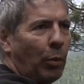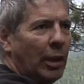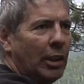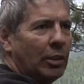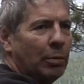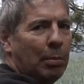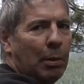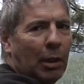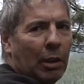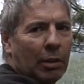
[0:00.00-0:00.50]

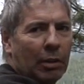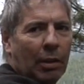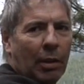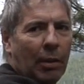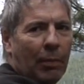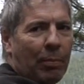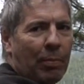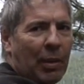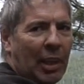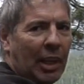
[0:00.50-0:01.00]
waist belt
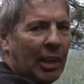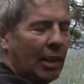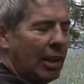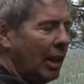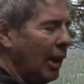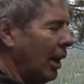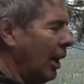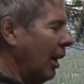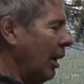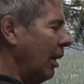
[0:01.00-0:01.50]
and,
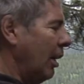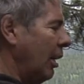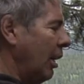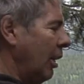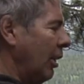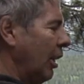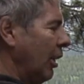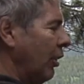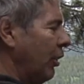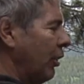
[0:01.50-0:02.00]
uh,
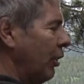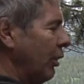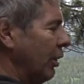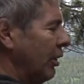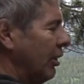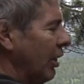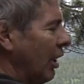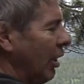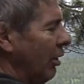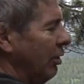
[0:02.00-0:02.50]
and then through
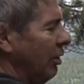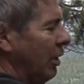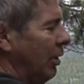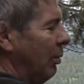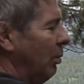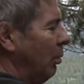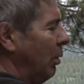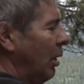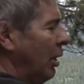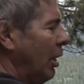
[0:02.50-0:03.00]
itself.
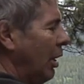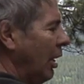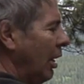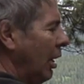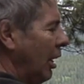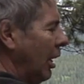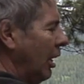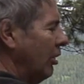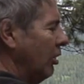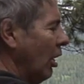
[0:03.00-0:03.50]
And
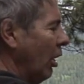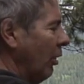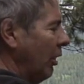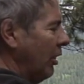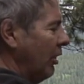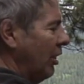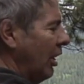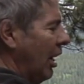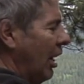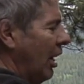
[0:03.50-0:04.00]
it's
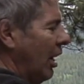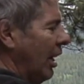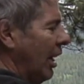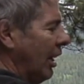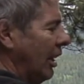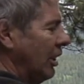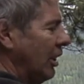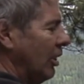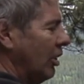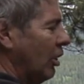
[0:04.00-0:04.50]
always there, and
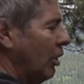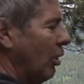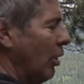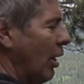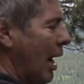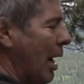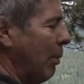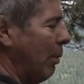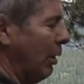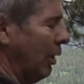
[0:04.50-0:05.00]
I can just
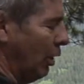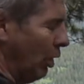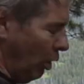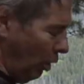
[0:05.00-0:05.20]
grab it and